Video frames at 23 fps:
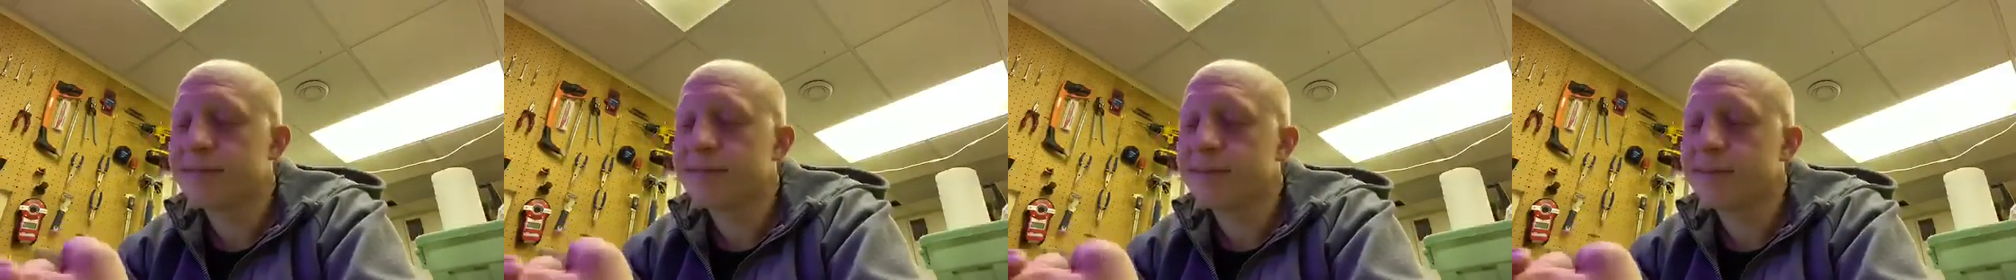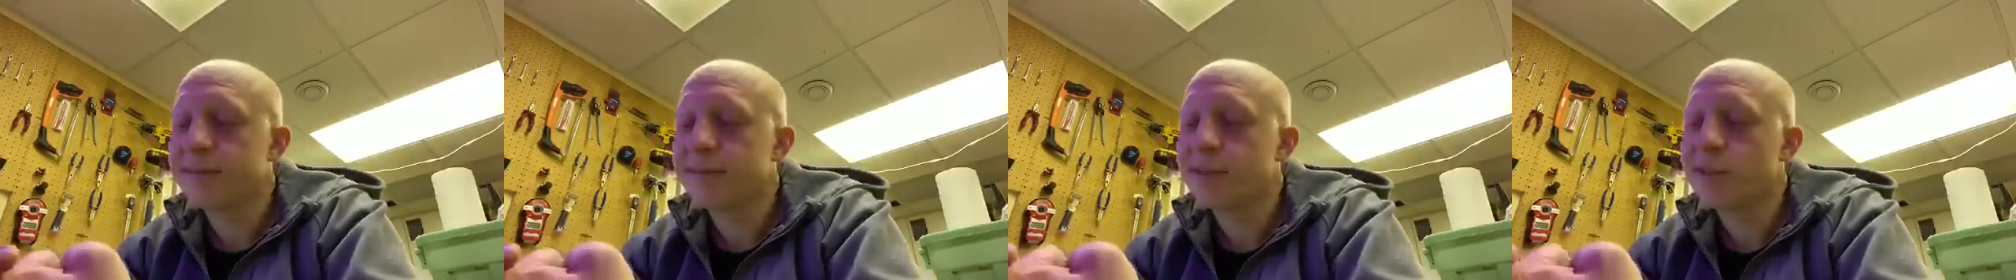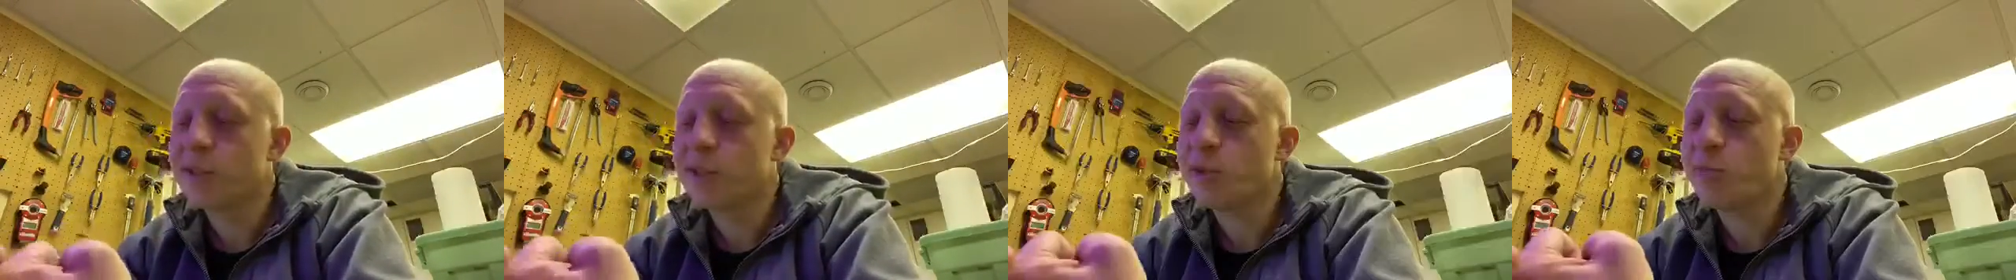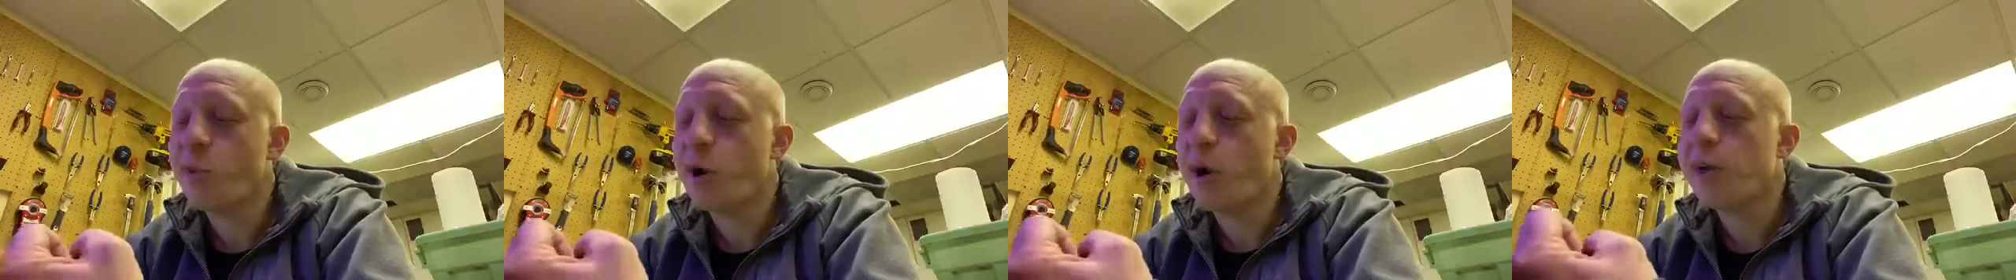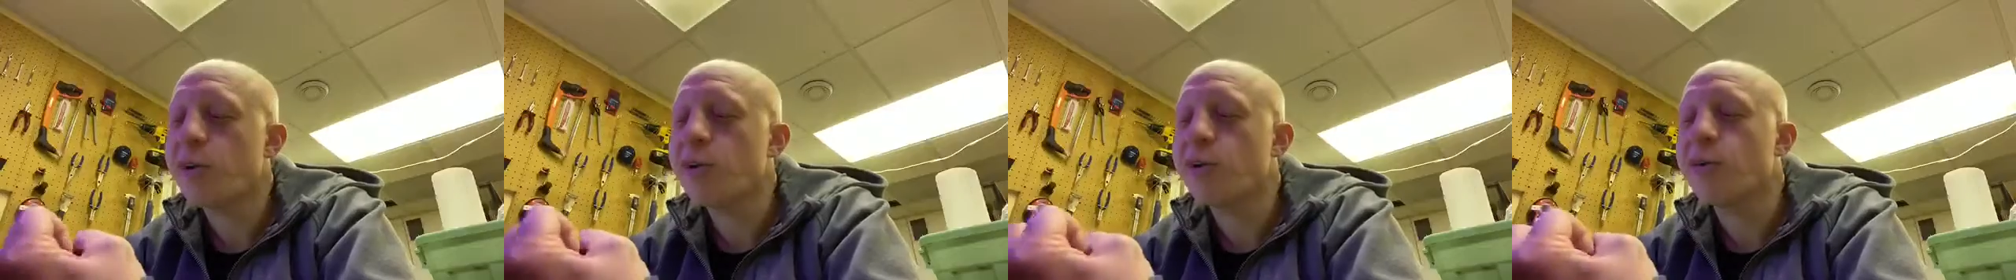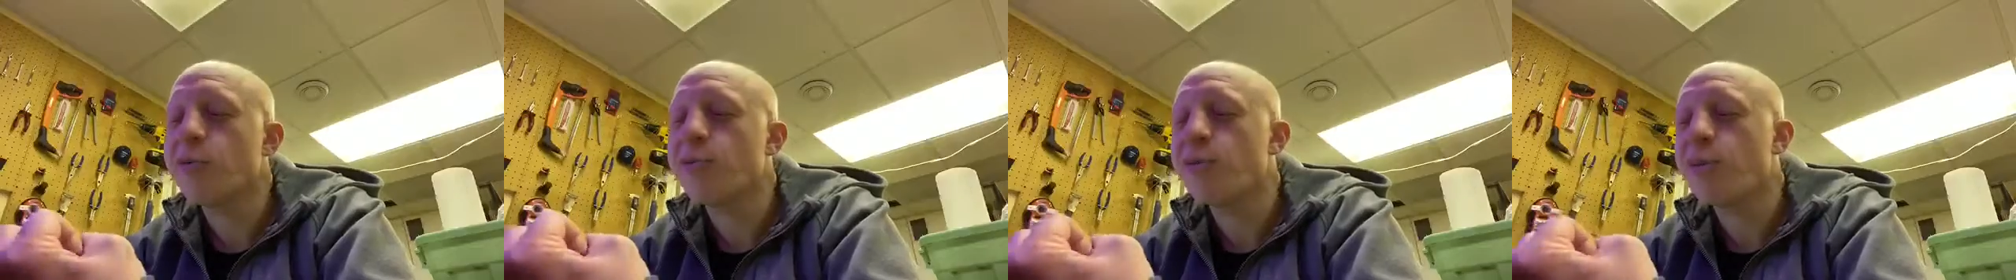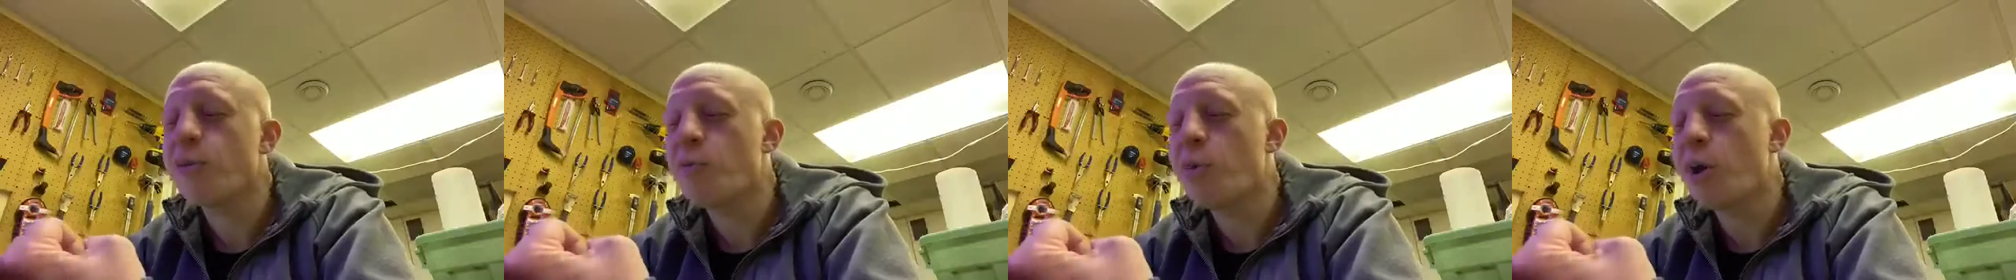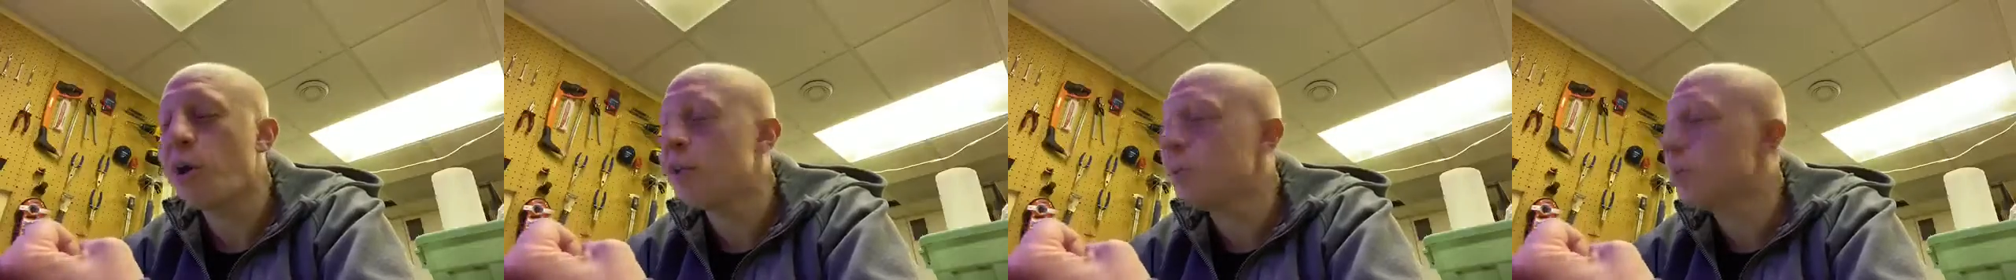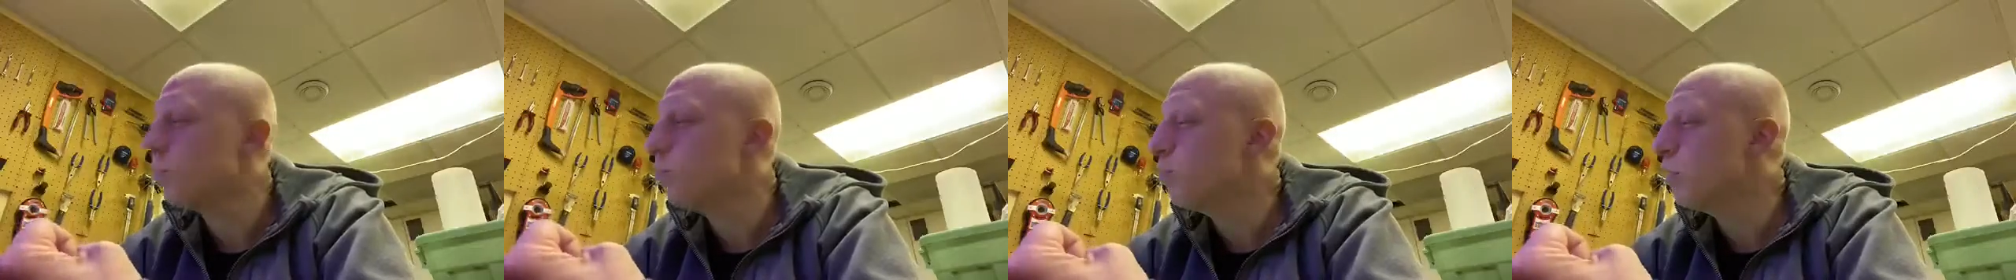The spider
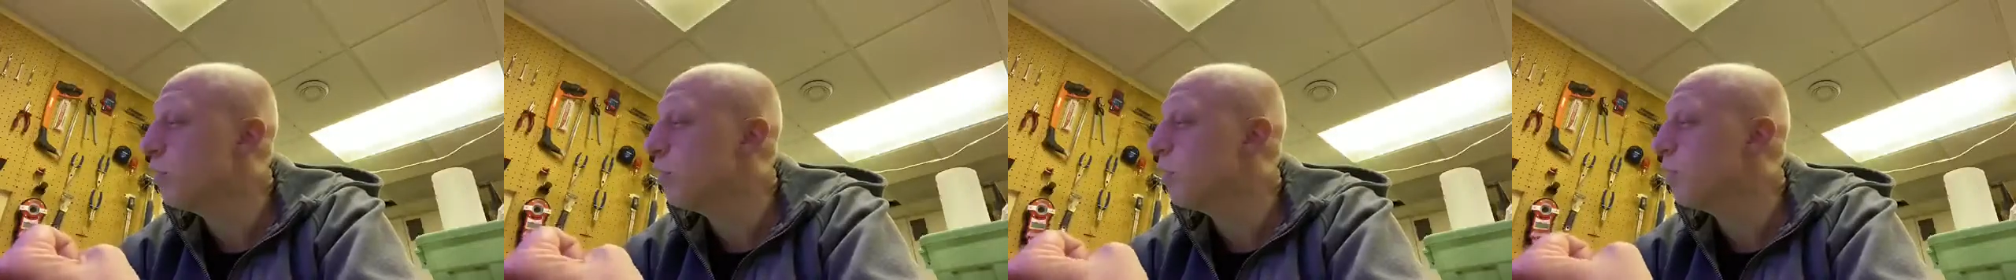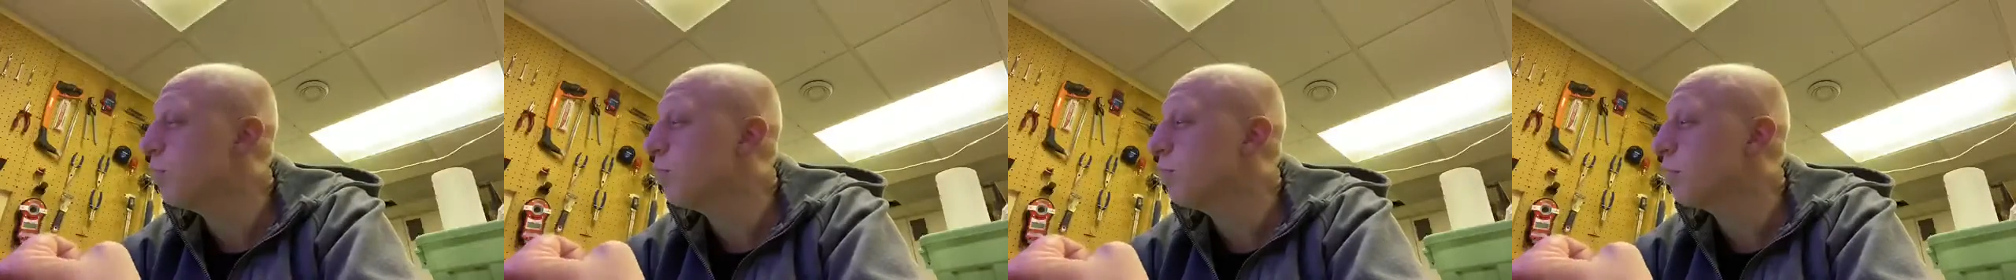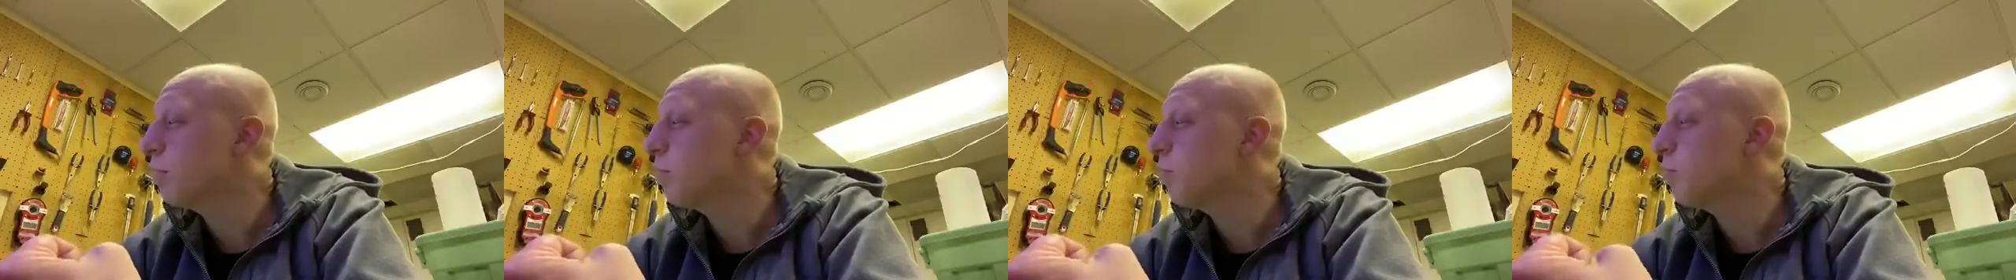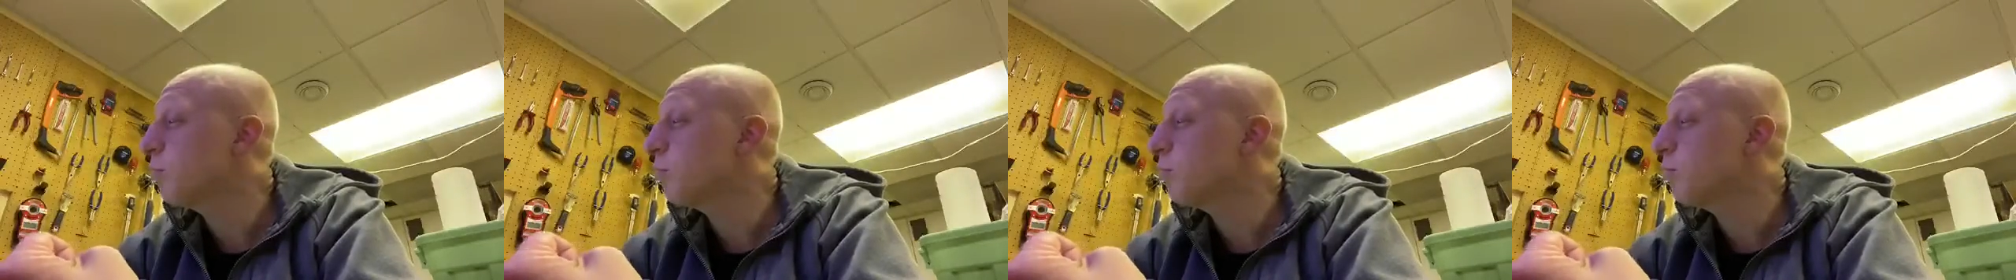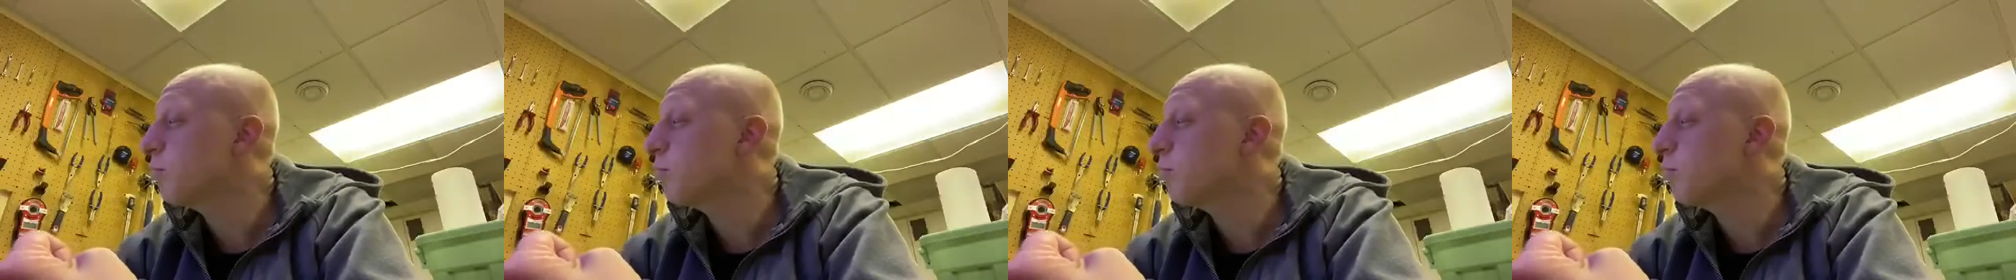reminded me of